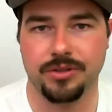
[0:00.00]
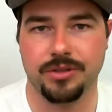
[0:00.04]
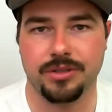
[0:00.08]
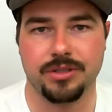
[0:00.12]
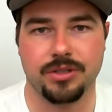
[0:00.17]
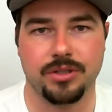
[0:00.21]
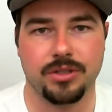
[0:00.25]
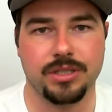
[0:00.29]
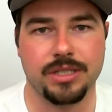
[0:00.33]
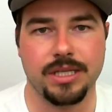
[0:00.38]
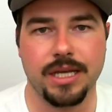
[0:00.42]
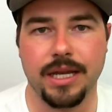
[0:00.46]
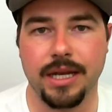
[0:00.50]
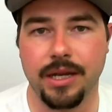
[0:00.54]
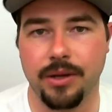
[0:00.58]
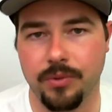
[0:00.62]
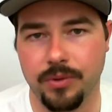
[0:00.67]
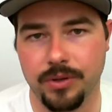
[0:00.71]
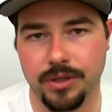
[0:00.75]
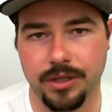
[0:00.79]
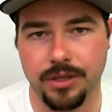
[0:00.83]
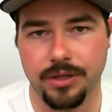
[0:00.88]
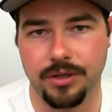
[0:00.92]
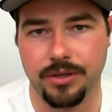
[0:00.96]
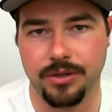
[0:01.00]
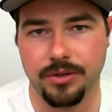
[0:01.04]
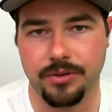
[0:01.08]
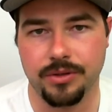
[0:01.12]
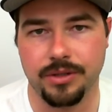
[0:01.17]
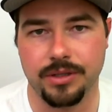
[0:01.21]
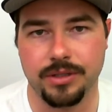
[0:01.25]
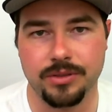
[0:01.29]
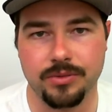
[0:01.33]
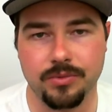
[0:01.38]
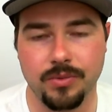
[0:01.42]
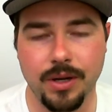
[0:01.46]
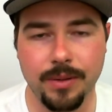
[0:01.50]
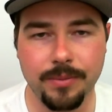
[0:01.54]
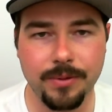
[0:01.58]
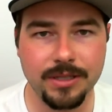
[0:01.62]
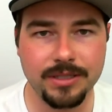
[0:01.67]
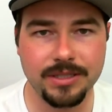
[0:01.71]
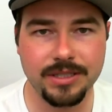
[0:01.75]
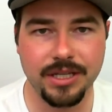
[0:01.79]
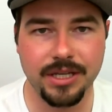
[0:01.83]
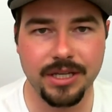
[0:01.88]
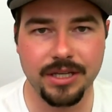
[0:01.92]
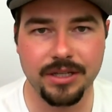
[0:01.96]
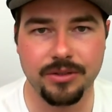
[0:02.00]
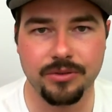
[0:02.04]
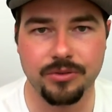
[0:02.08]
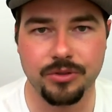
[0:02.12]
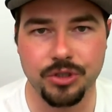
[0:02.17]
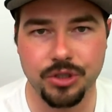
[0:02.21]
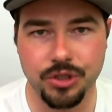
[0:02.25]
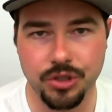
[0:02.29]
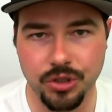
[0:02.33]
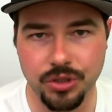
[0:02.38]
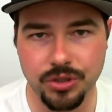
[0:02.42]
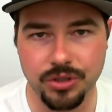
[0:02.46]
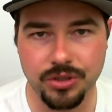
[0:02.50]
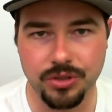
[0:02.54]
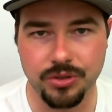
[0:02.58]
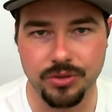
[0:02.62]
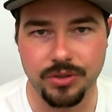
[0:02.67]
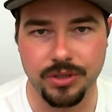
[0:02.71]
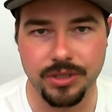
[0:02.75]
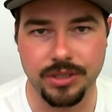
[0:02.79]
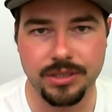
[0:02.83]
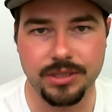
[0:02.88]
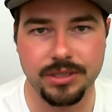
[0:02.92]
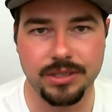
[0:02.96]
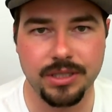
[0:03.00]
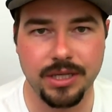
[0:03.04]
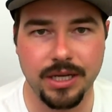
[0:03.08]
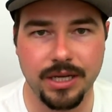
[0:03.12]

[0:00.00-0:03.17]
this? Is anyone going to do this? Well, I'm not saying you should do this.